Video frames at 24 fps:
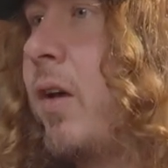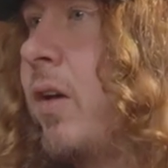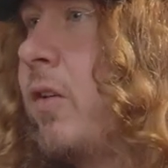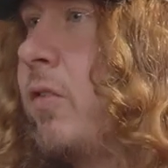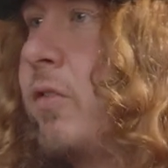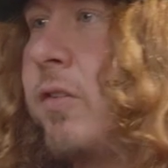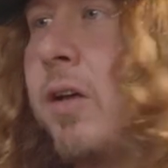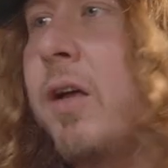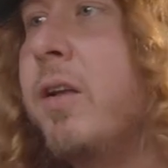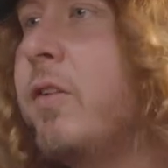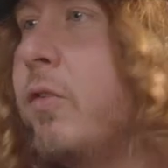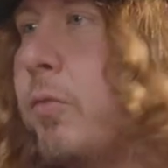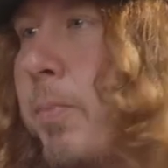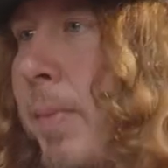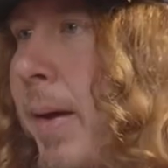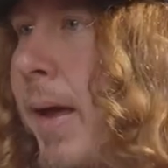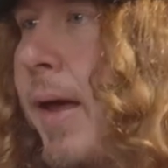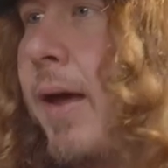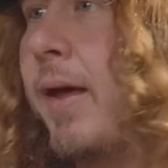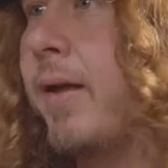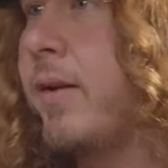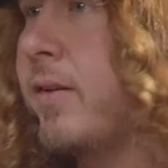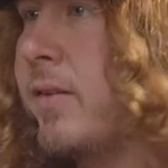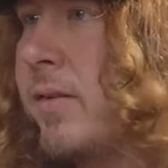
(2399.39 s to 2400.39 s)
son's
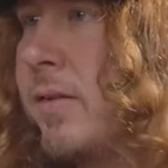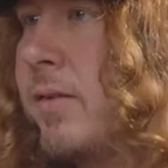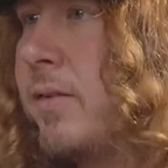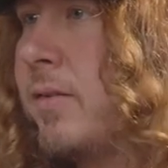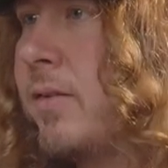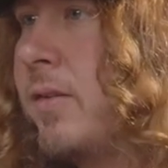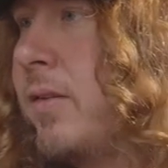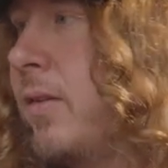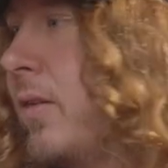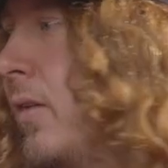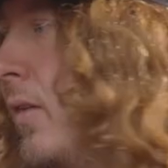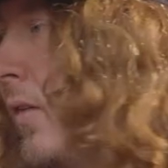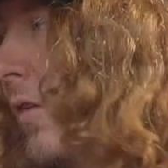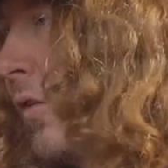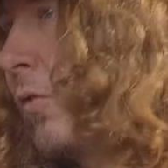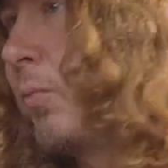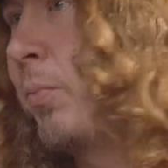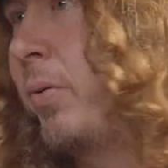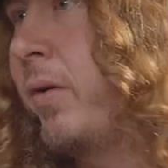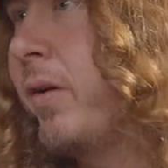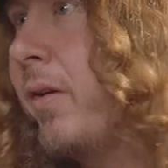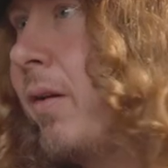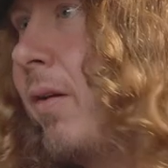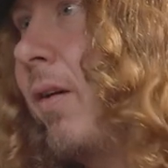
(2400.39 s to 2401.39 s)
band. It's
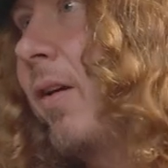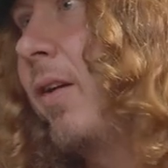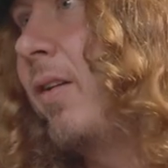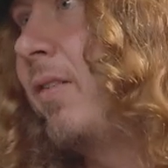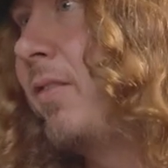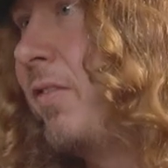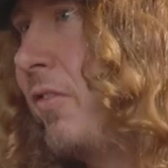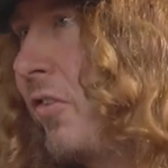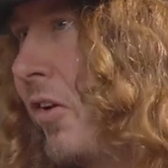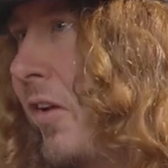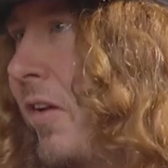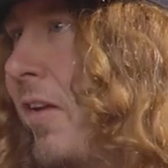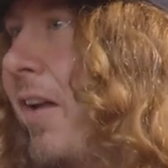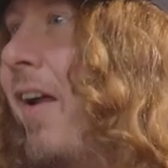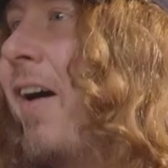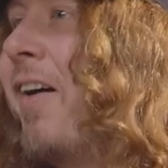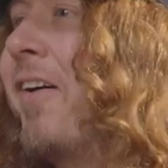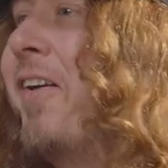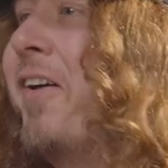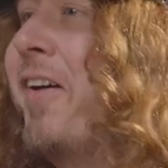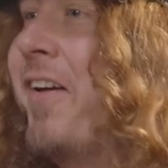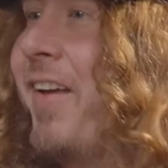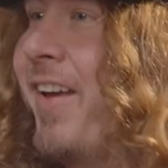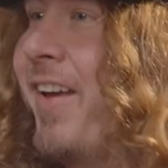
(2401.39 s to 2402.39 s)
pretty good. Check it out.